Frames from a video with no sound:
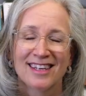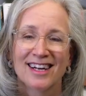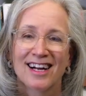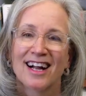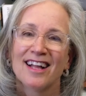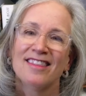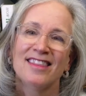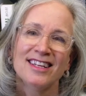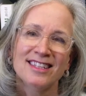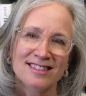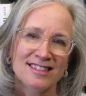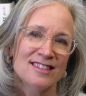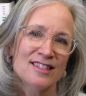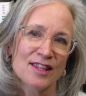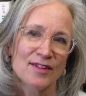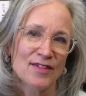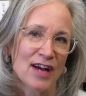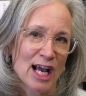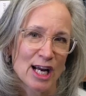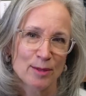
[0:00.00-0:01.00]
This is
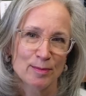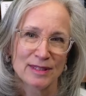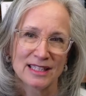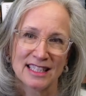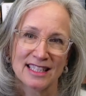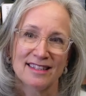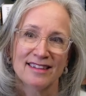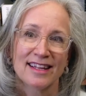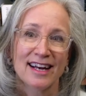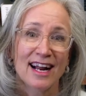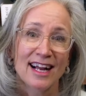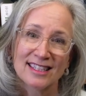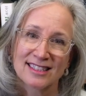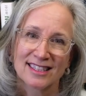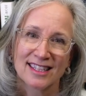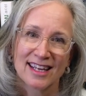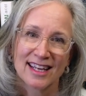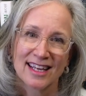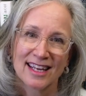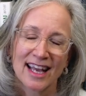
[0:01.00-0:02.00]
the vitamin D that I
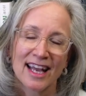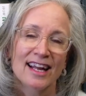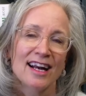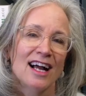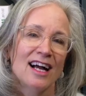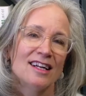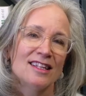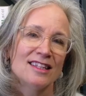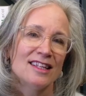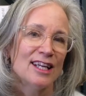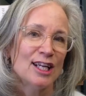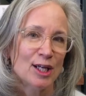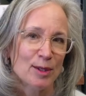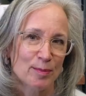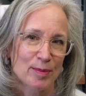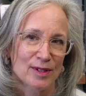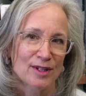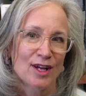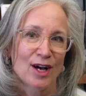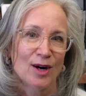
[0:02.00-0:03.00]
take, and I'll link it
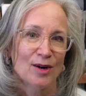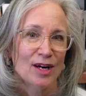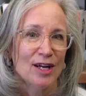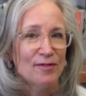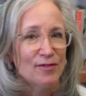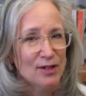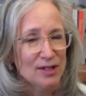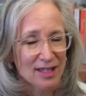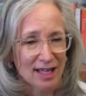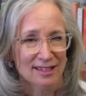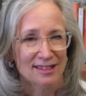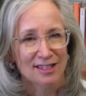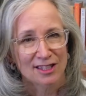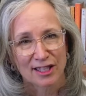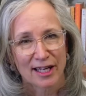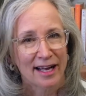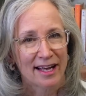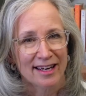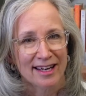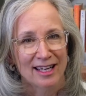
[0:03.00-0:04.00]
below if you'd like to
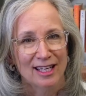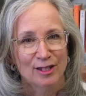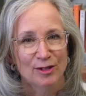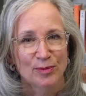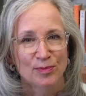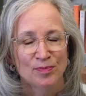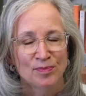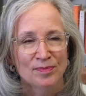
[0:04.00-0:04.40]
check it out.